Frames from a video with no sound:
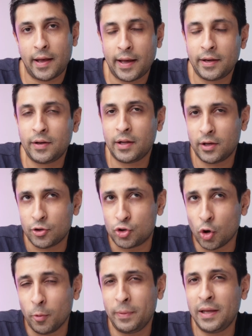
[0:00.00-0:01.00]
And in
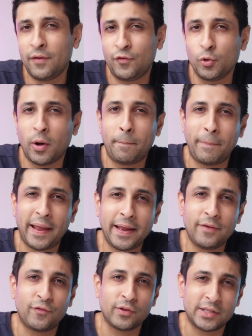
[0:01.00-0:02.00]
Adobe, if you had
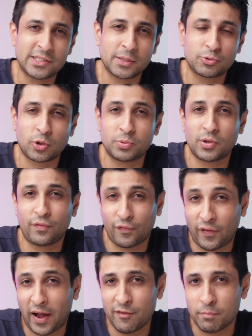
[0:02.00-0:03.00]
paid for this subscription for
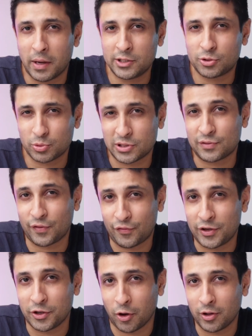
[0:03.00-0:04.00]
5 months, which is
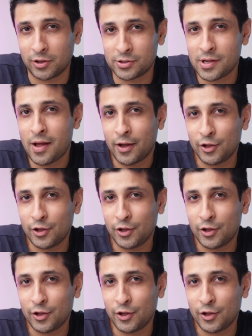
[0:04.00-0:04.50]
$50,